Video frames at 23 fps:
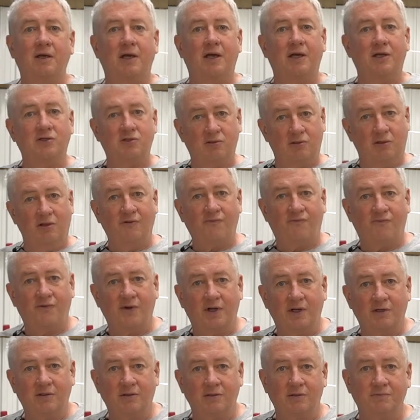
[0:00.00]
as your lift
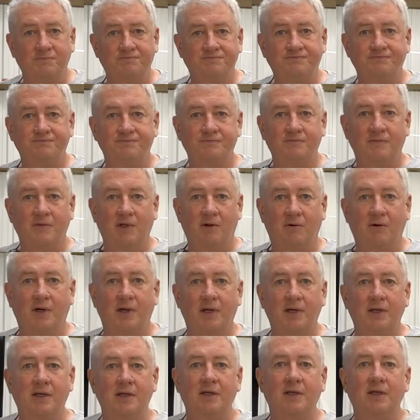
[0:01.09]
vector, all
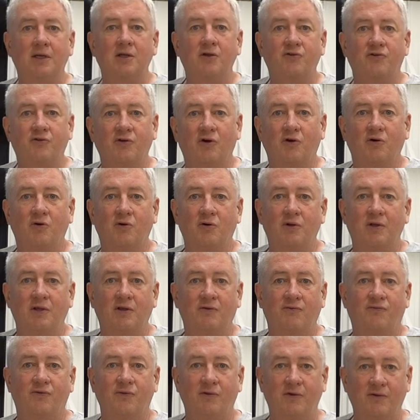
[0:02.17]
right? So
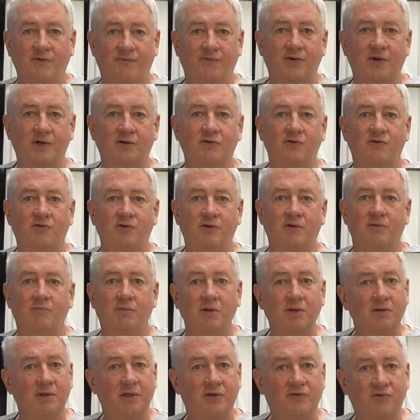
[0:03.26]
if the lift vector's in the
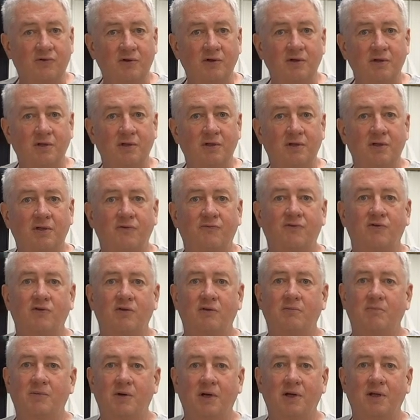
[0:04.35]
blue, that's good. If it's
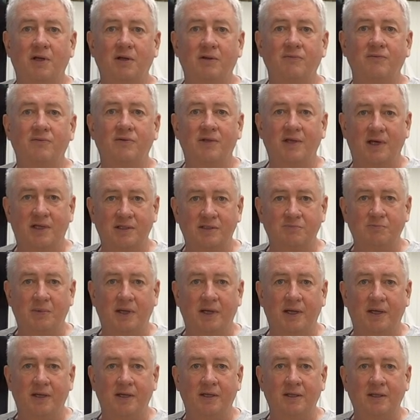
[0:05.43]
in the brown, that's
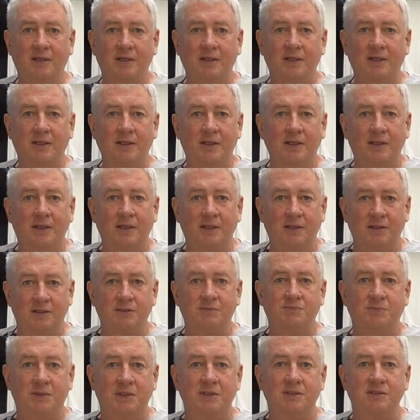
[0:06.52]
bad.
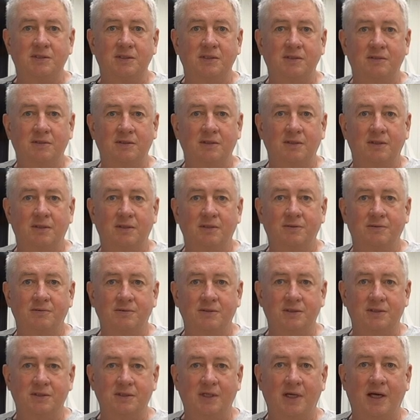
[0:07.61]
This means the
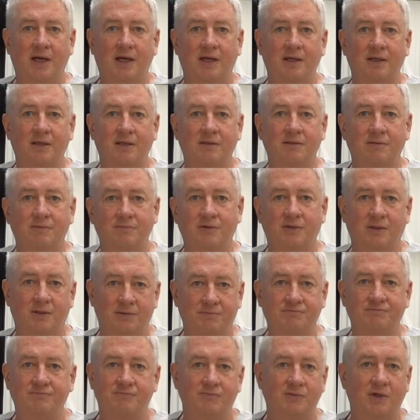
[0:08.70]
sky, well,
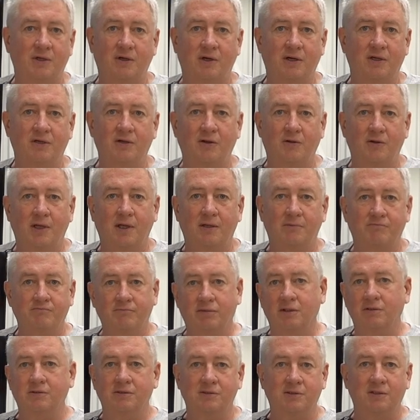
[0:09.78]
we already know that,
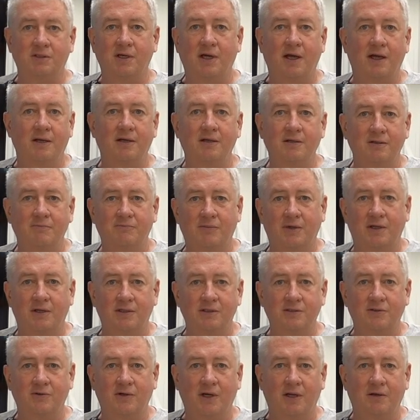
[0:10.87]
blue is the sky. Brown
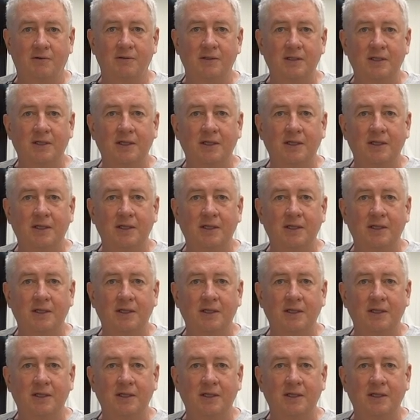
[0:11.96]
is ground.